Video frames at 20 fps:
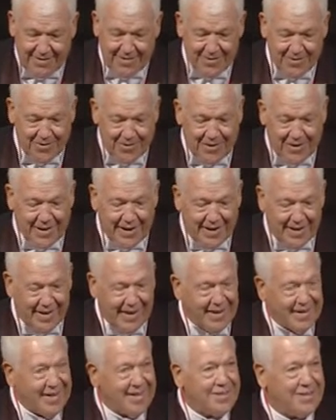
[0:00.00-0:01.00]
So
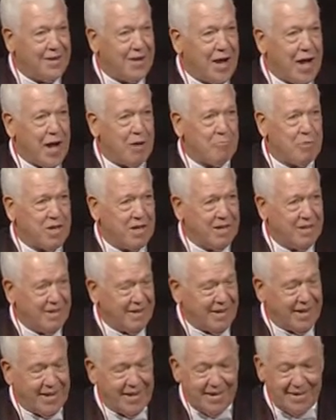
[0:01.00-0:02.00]
I get to NAMI
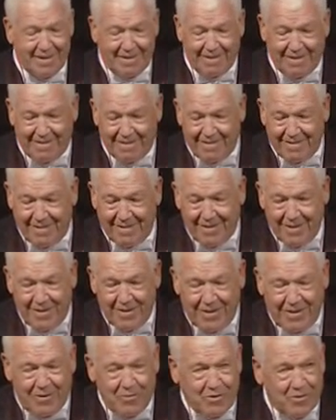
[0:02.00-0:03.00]
and
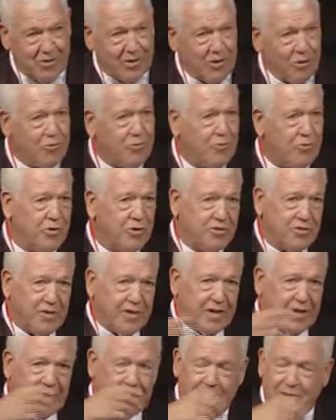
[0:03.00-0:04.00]
go through the
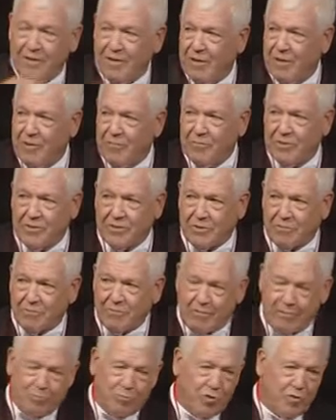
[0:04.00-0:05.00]
thing, and, you know,
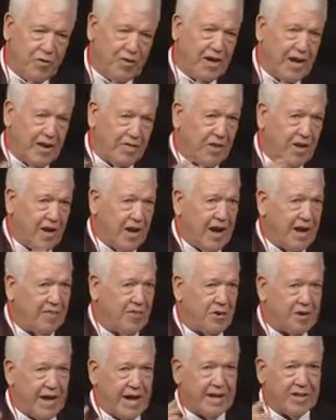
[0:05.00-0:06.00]
I'm moving down the line.
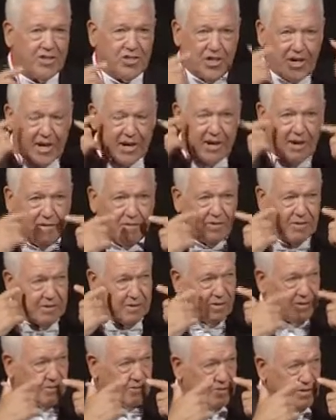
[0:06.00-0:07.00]
They're kind of checking
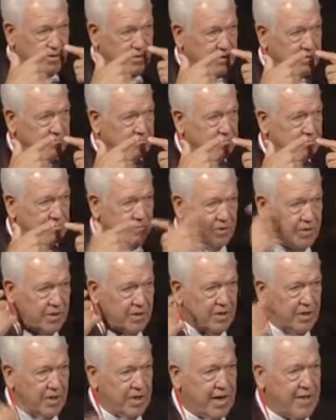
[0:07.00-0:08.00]
our
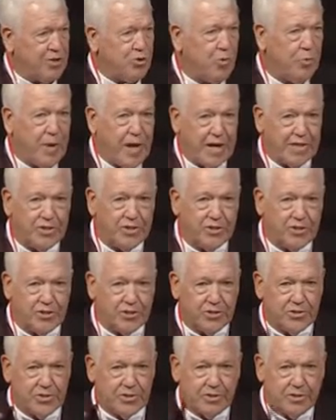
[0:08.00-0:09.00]
nasal
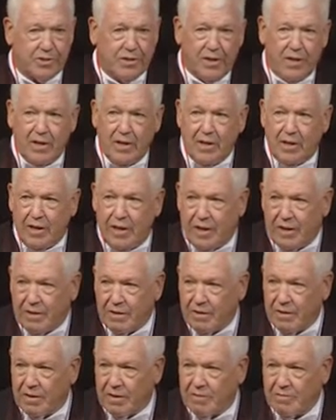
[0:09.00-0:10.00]
passages and
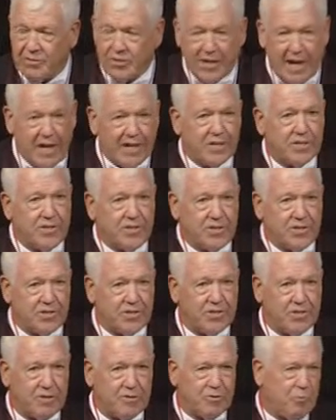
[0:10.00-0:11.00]
sinus
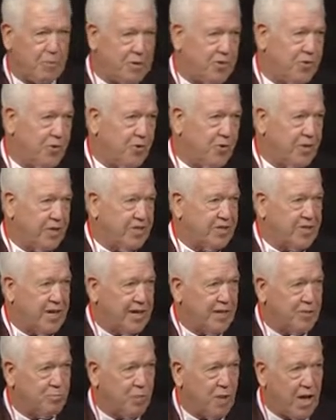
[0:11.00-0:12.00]
instances, make sure you don't get
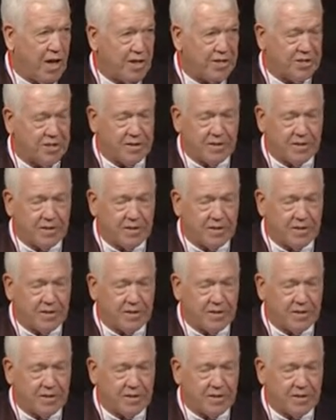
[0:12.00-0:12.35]
sinus blocks.